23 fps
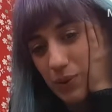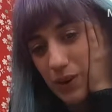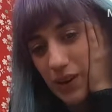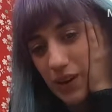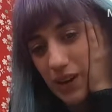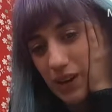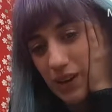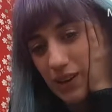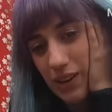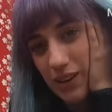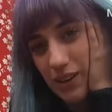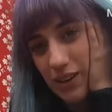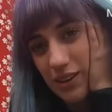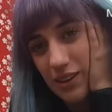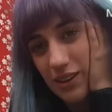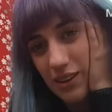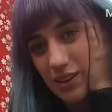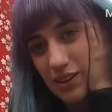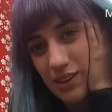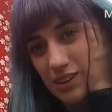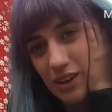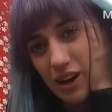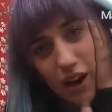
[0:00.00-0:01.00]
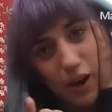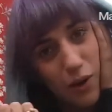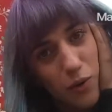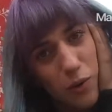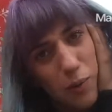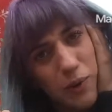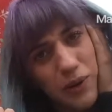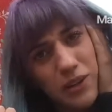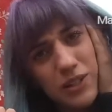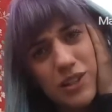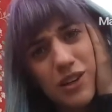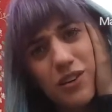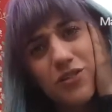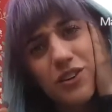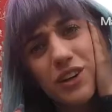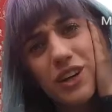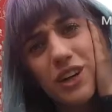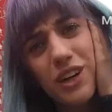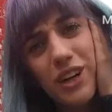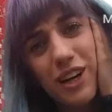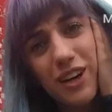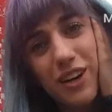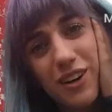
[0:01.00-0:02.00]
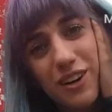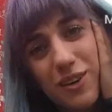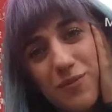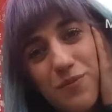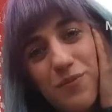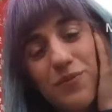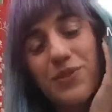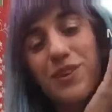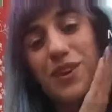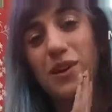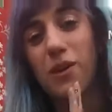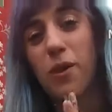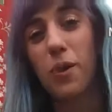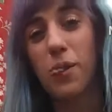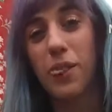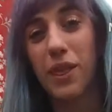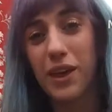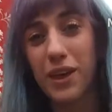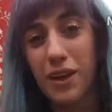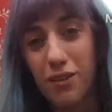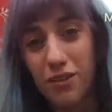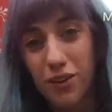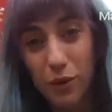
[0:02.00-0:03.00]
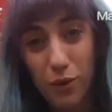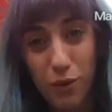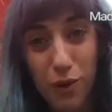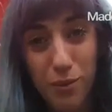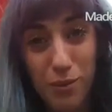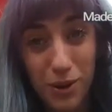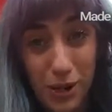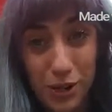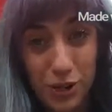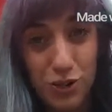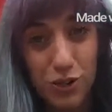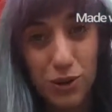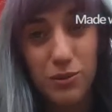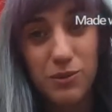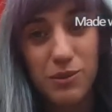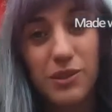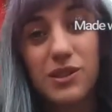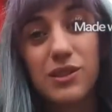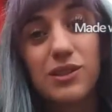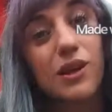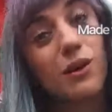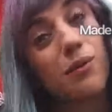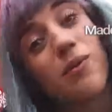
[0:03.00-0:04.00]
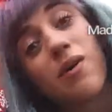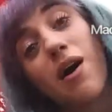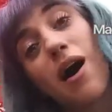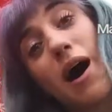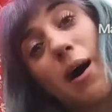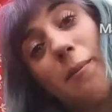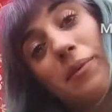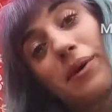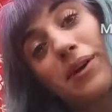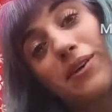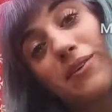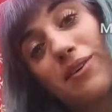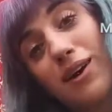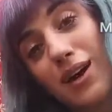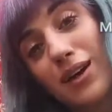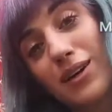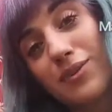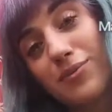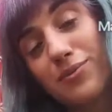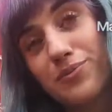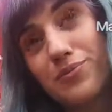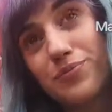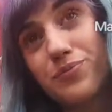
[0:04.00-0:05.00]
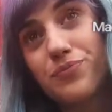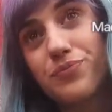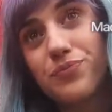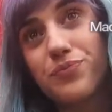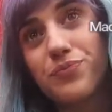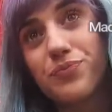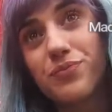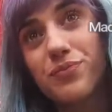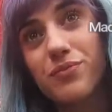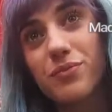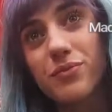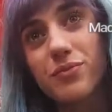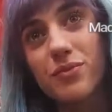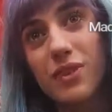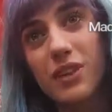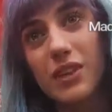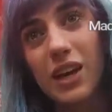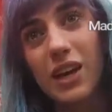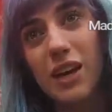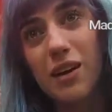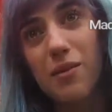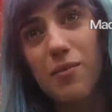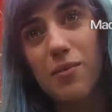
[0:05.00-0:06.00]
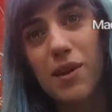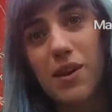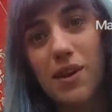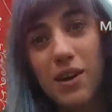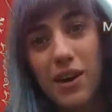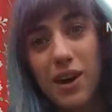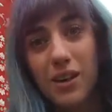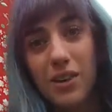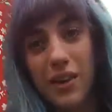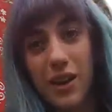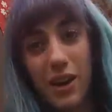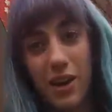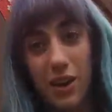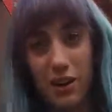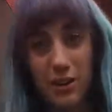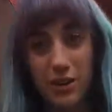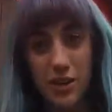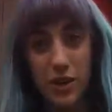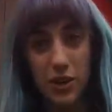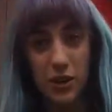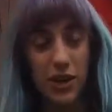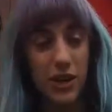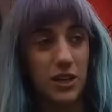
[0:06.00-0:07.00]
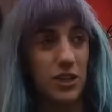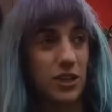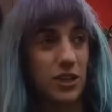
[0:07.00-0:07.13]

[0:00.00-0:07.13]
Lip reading: But I will persevere. Like, if I want mushrooms, they will happen, right? And then my phone's